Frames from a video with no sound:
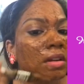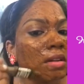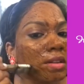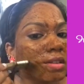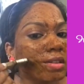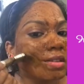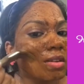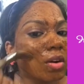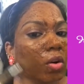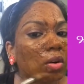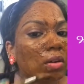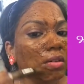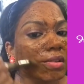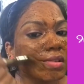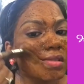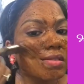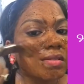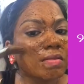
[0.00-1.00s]

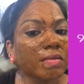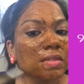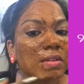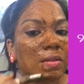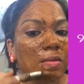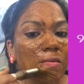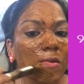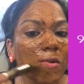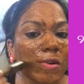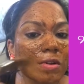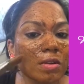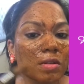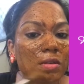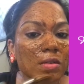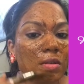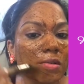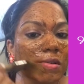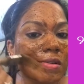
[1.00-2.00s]
So we don't want
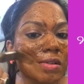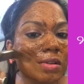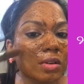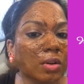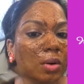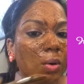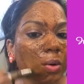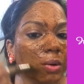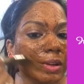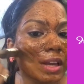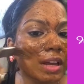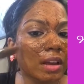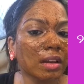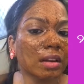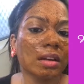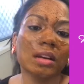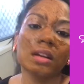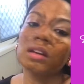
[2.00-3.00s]
to go
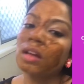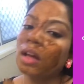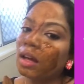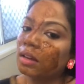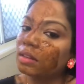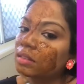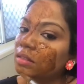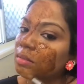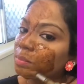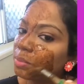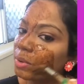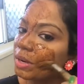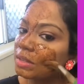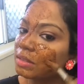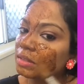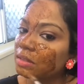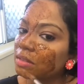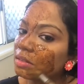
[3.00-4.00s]
there at
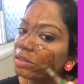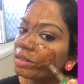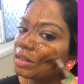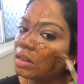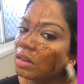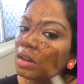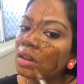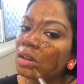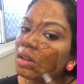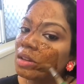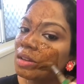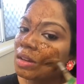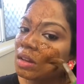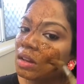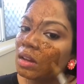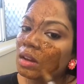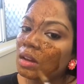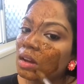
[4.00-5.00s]
present.
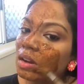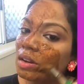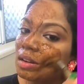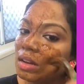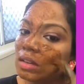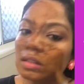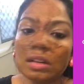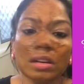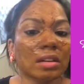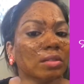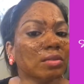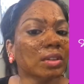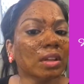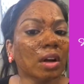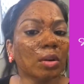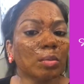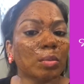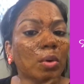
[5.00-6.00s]
I'd rather live
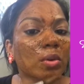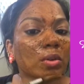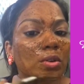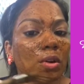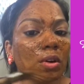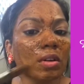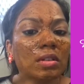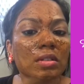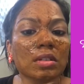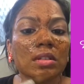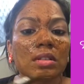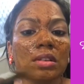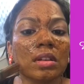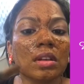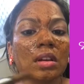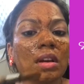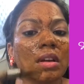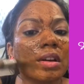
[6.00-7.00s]
without
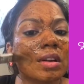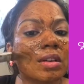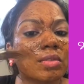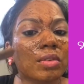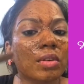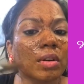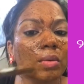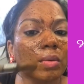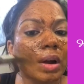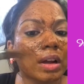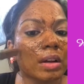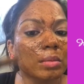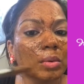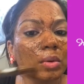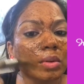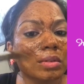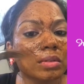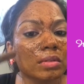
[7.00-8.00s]
Botox for a while
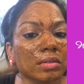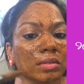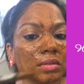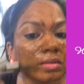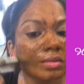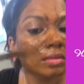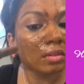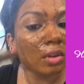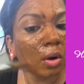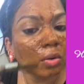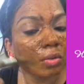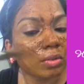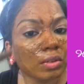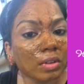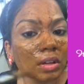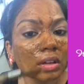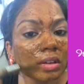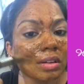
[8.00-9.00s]
more.
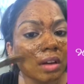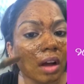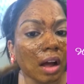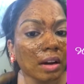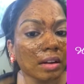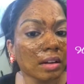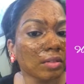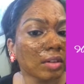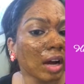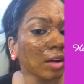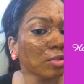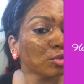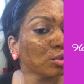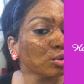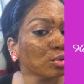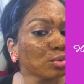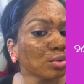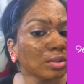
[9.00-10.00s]
Hopefully I'll never have
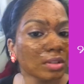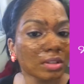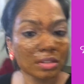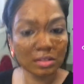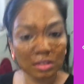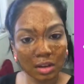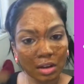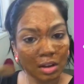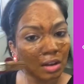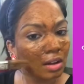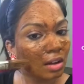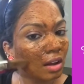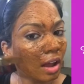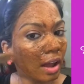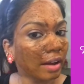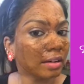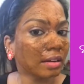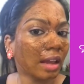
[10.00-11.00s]
to use it
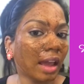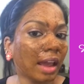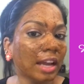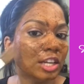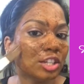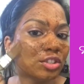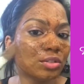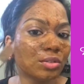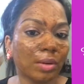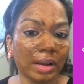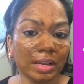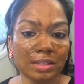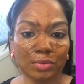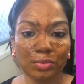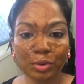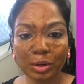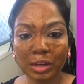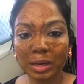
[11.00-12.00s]
and age
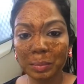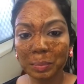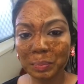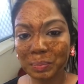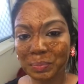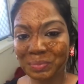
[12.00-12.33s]
gracefully